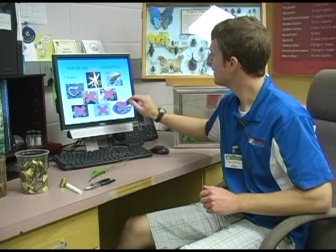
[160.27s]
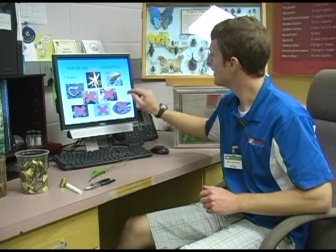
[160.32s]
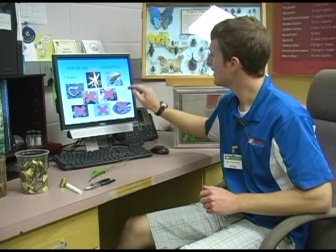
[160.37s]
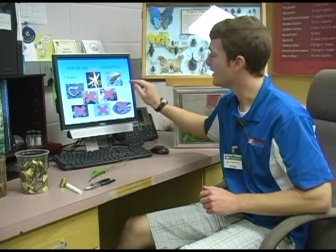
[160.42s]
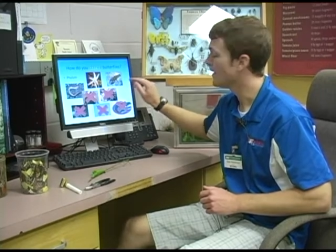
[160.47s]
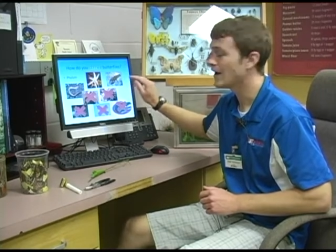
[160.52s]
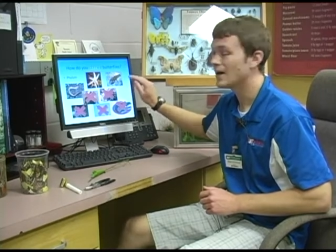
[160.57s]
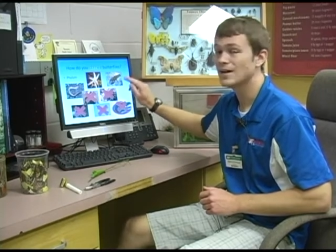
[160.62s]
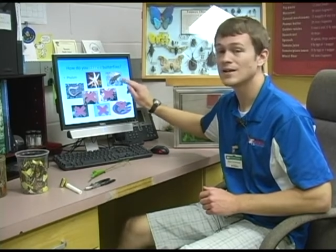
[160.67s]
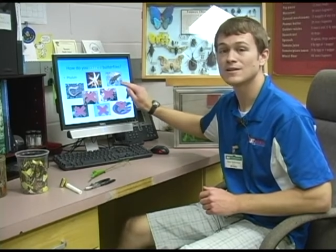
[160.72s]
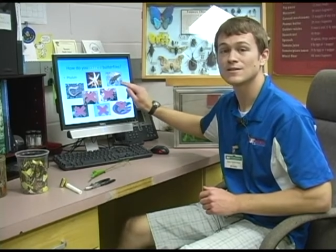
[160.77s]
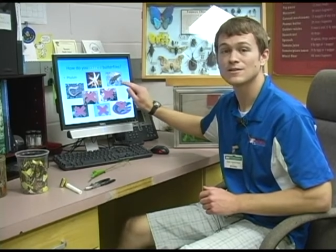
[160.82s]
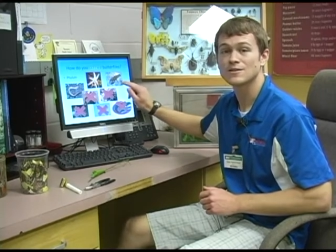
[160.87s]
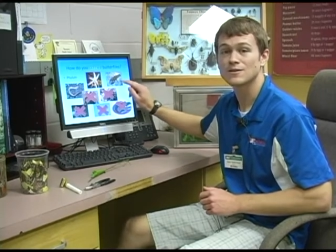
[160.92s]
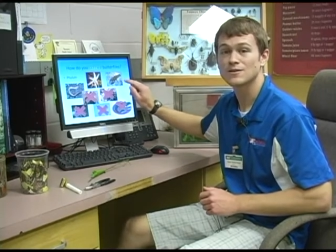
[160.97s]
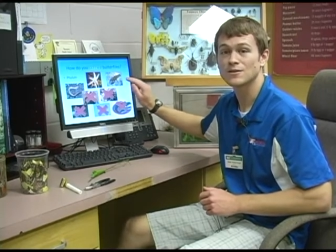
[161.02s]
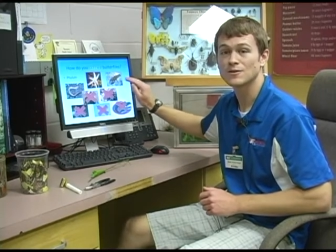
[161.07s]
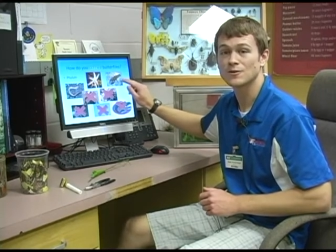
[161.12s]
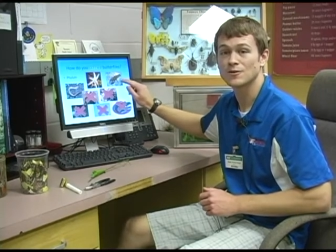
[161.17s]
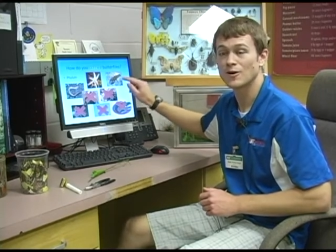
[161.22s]
and
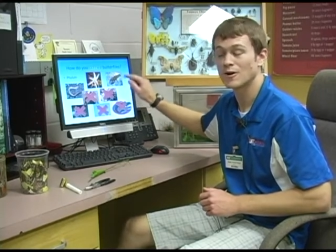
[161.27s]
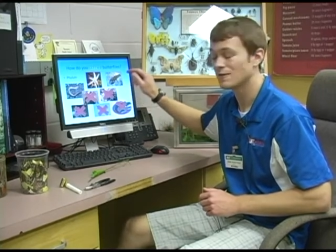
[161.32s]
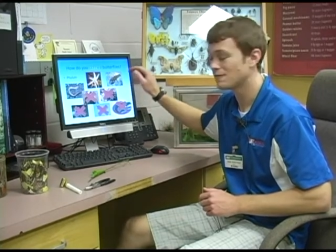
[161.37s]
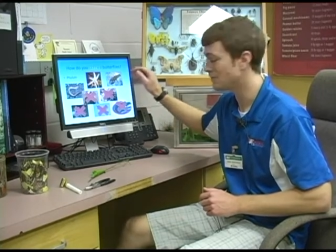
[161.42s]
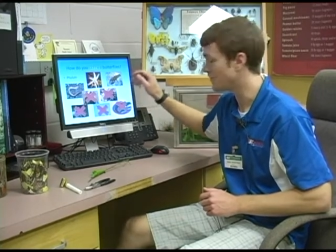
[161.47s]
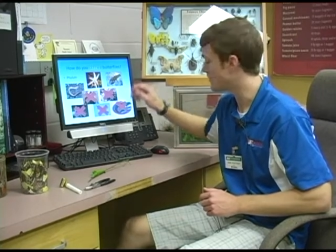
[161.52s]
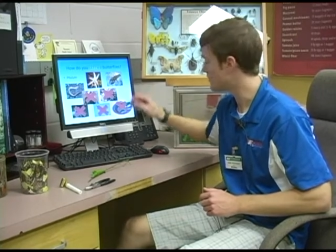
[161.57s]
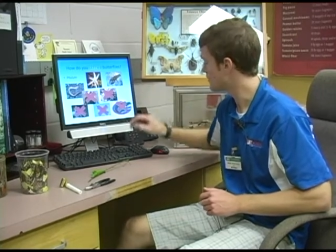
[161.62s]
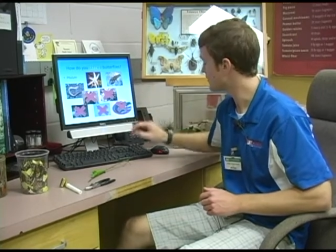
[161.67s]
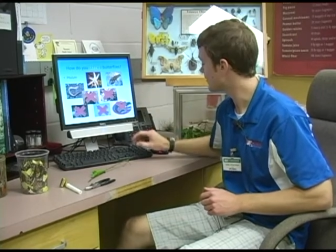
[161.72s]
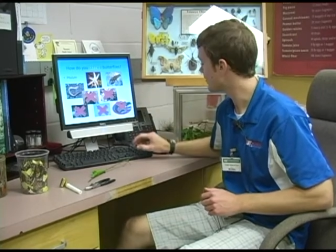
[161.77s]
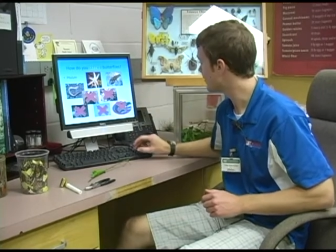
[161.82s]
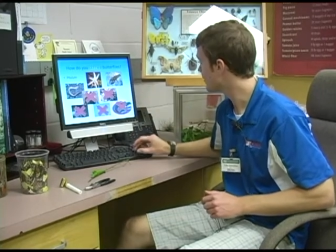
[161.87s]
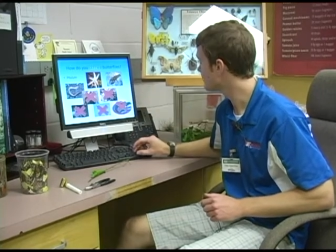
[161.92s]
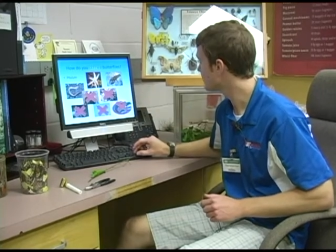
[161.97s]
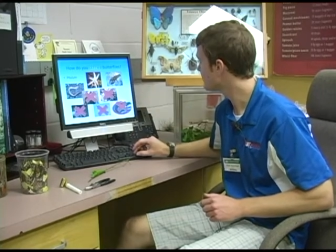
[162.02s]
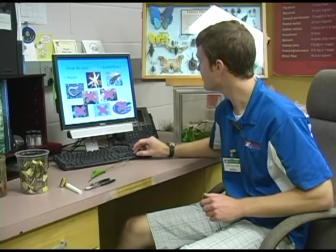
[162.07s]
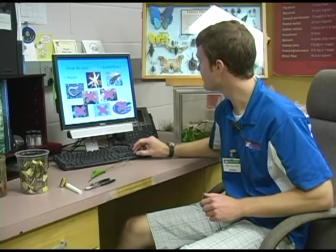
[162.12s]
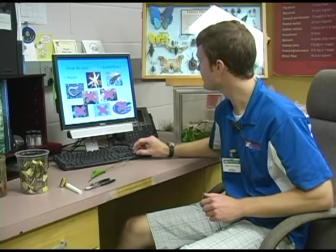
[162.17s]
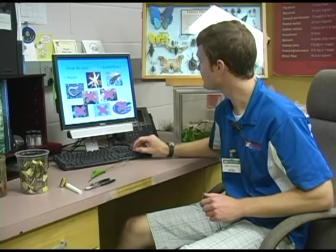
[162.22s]
the crawfish
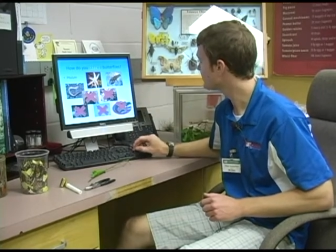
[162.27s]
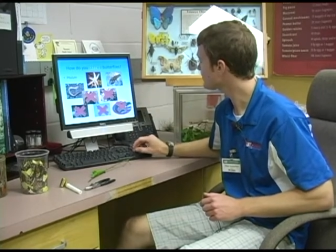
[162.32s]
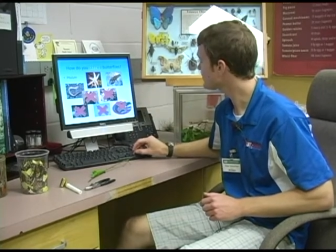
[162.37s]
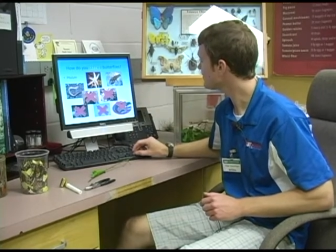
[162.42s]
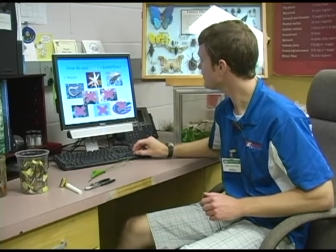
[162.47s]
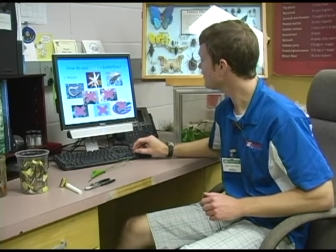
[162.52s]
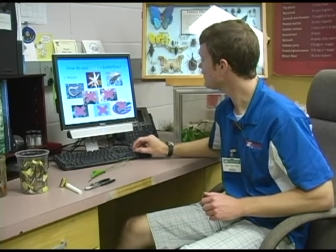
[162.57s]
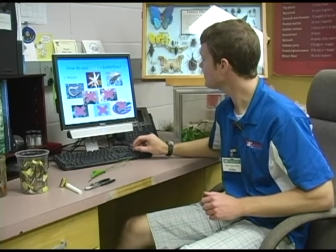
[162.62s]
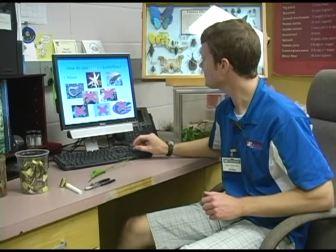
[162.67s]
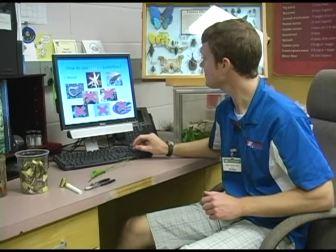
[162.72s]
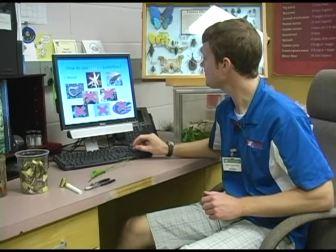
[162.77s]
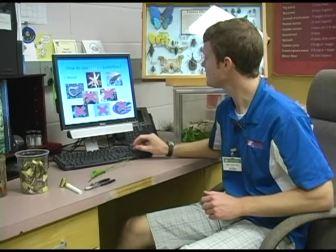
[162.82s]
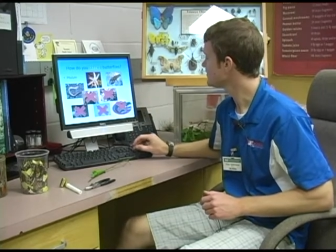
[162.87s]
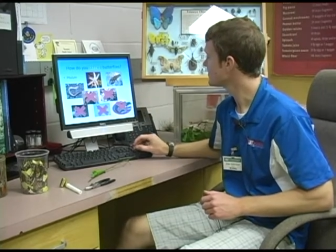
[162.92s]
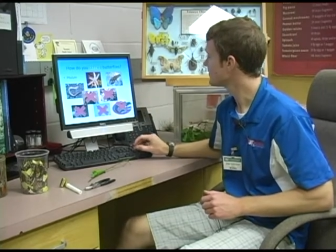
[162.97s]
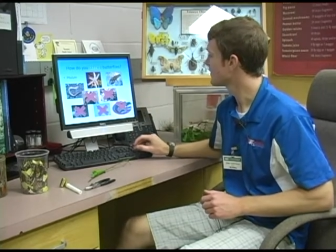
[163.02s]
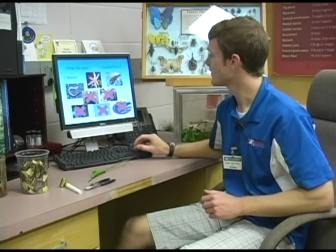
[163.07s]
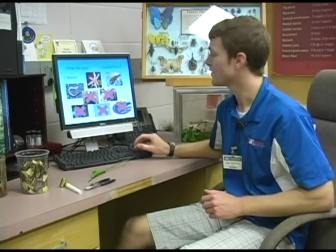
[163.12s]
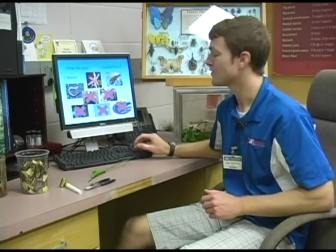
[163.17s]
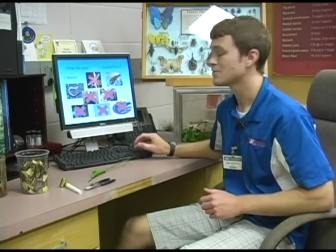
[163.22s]
there.
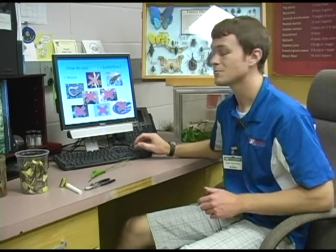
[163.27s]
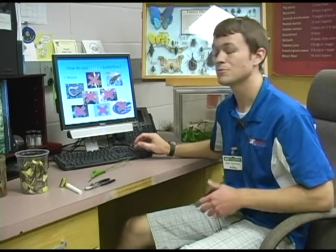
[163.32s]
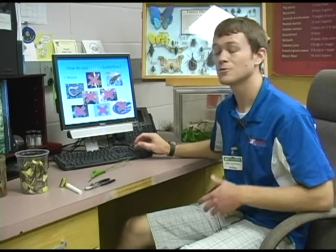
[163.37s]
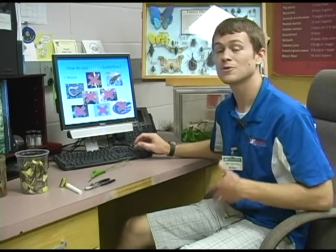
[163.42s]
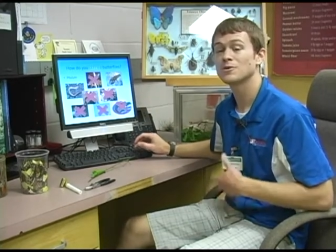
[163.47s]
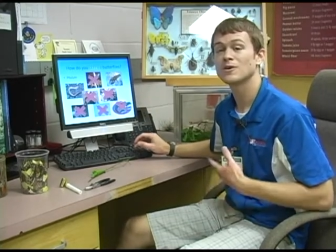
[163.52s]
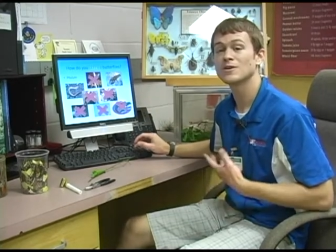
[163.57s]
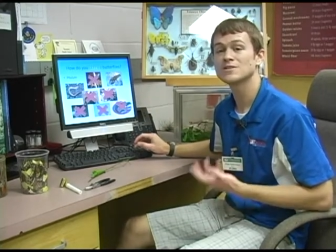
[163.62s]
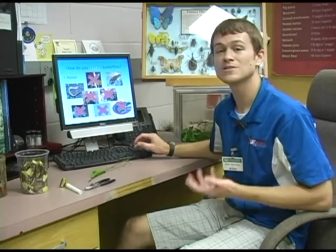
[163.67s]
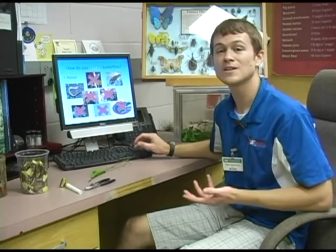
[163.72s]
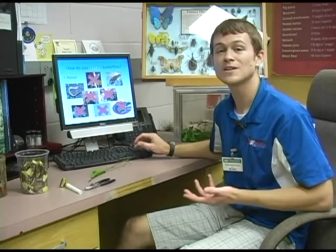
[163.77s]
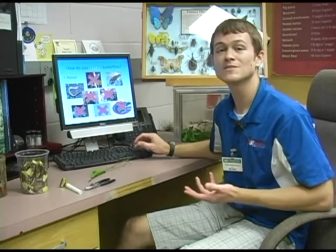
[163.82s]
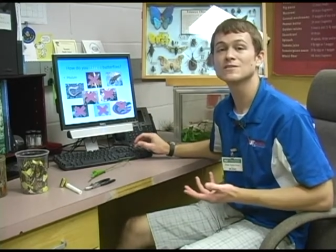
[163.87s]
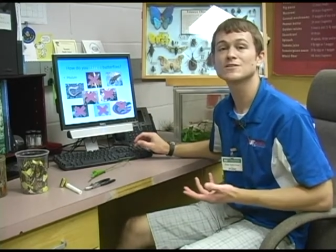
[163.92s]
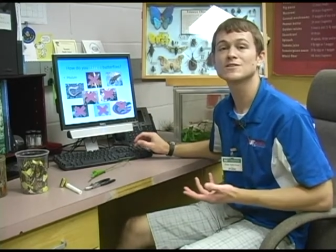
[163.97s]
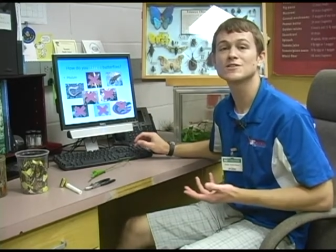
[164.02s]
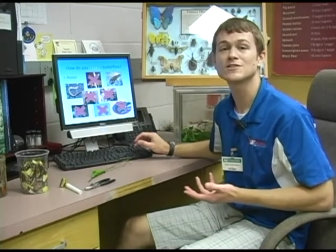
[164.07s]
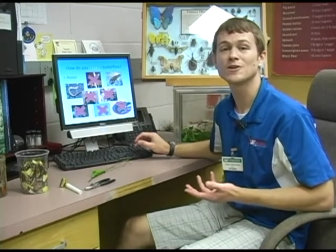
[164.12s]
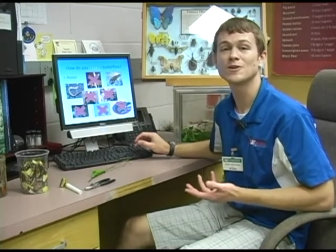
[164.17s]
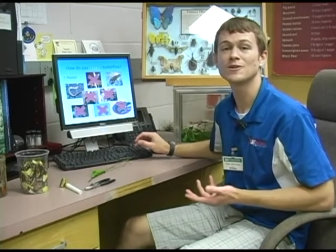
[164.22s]
So we'll cross out
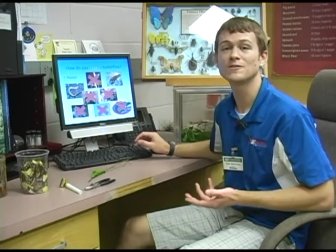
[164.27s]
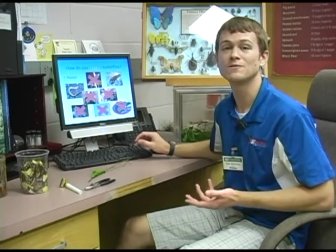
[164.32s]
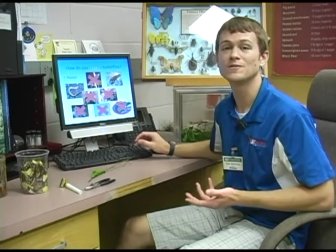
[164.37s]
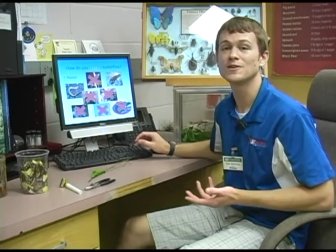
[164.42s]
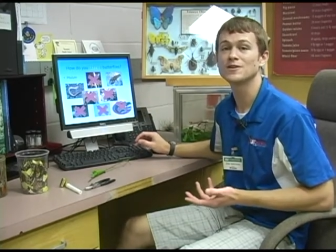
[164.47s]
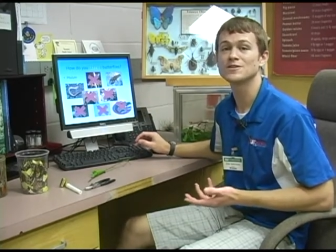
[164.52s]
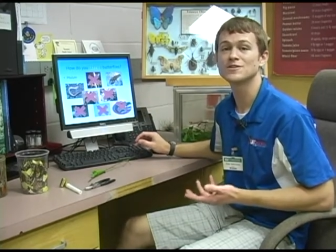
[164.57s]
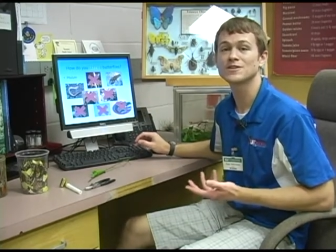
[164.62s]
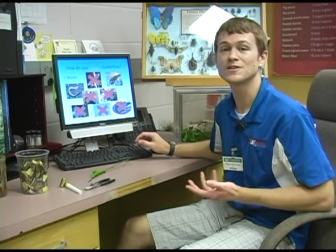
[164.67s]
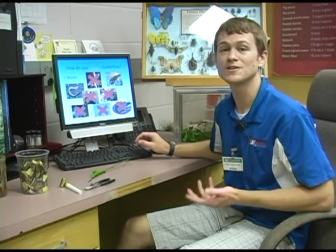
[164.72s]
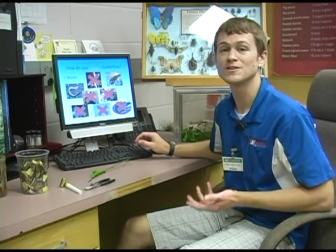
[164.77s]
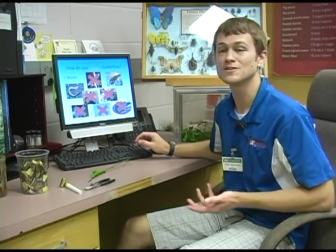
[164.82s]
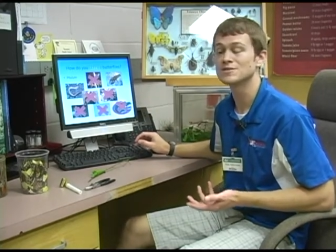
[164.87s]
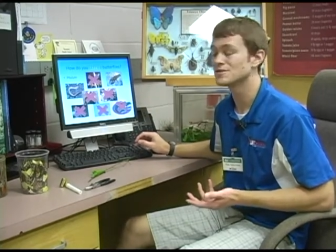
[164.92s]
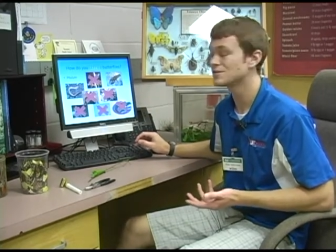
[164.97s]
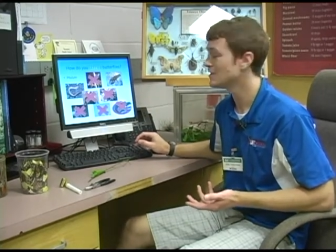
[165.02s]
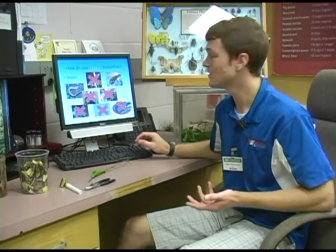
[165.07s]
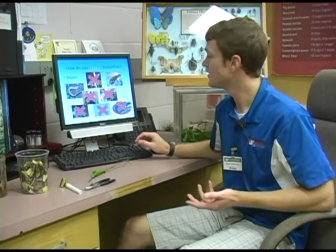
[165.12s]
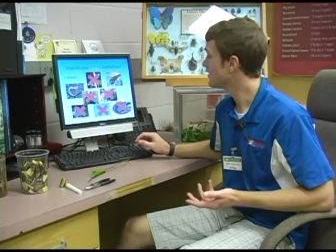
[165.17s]
the starfish because